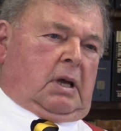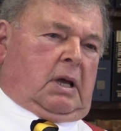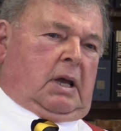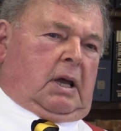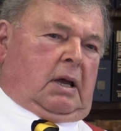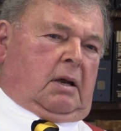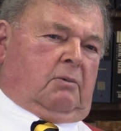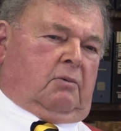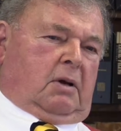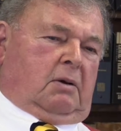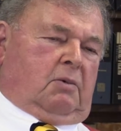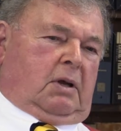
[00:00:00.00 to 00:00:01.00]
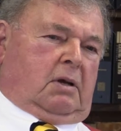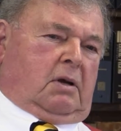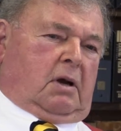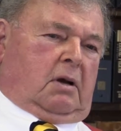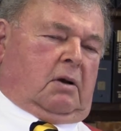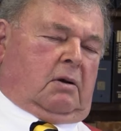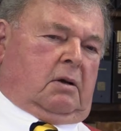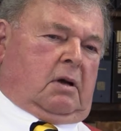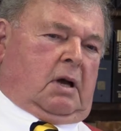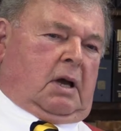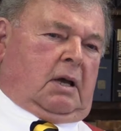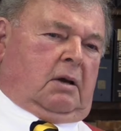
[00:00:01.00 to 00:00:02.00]
and when we got on the
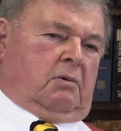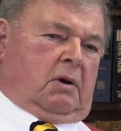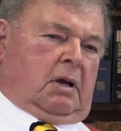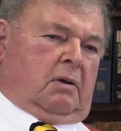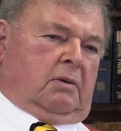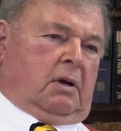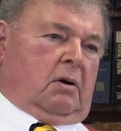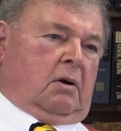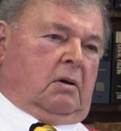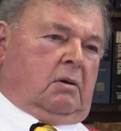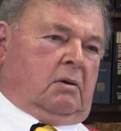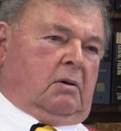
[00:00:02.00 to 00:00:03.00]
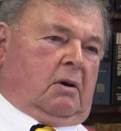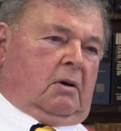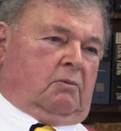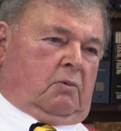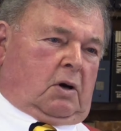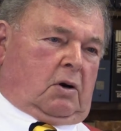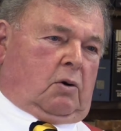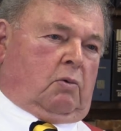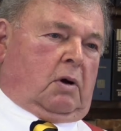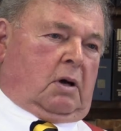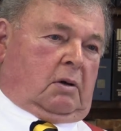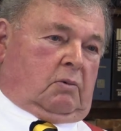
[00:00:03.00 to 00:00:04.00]
high ground there on, on
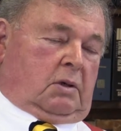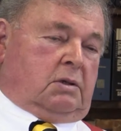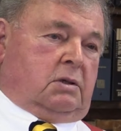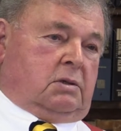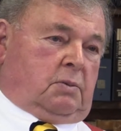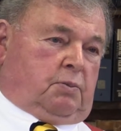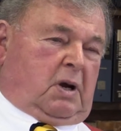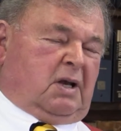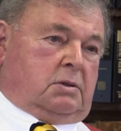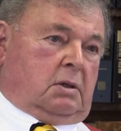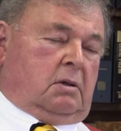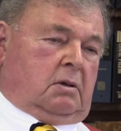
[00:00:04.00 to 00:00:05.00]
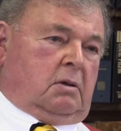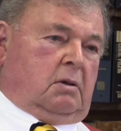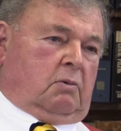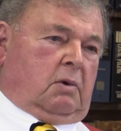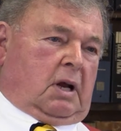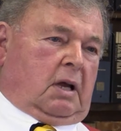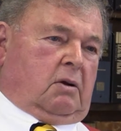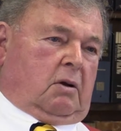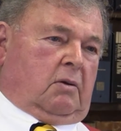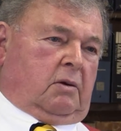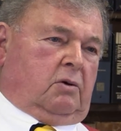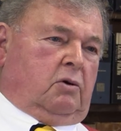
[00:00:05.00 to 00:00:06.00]
101, which is the present, what I
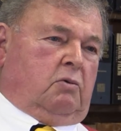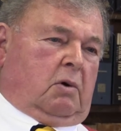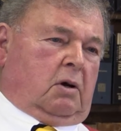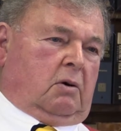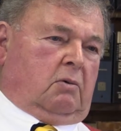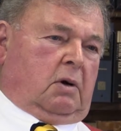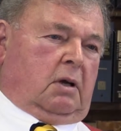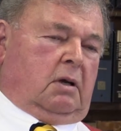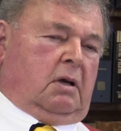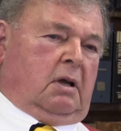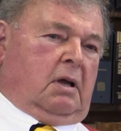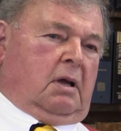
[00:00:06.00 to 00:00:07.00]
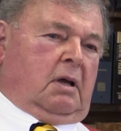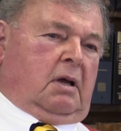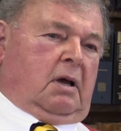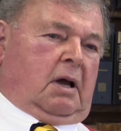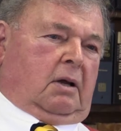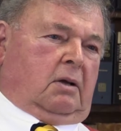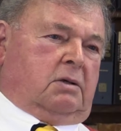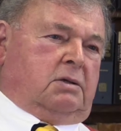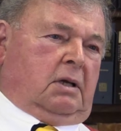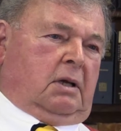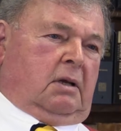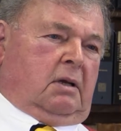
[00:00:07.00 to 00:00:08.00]
call the new 101, I could
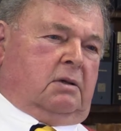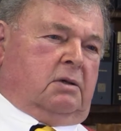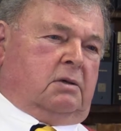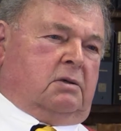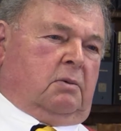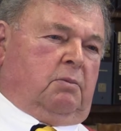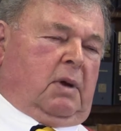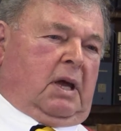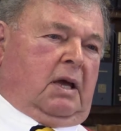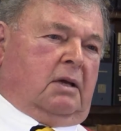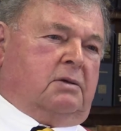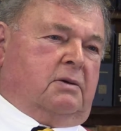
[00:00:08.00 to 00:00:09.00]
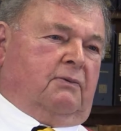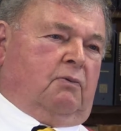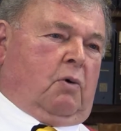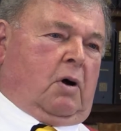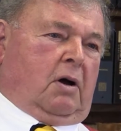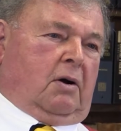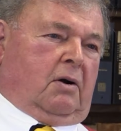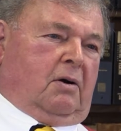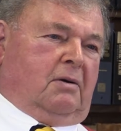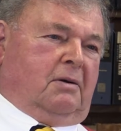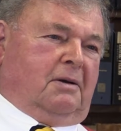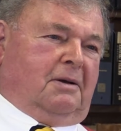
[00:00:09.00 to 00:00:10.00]
see just a mass of
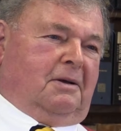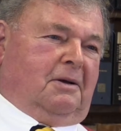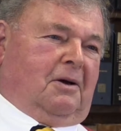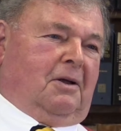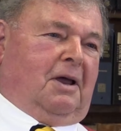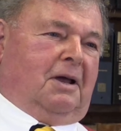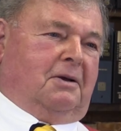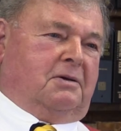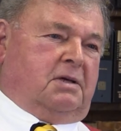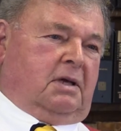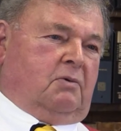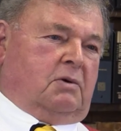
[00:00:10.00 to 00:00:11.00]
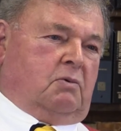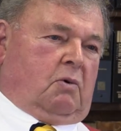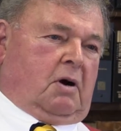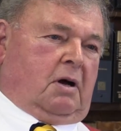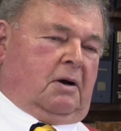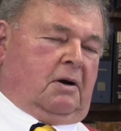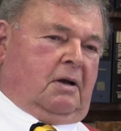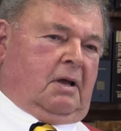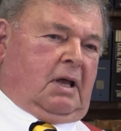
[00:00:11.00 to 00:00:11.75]
water. Uh, all I could see was water.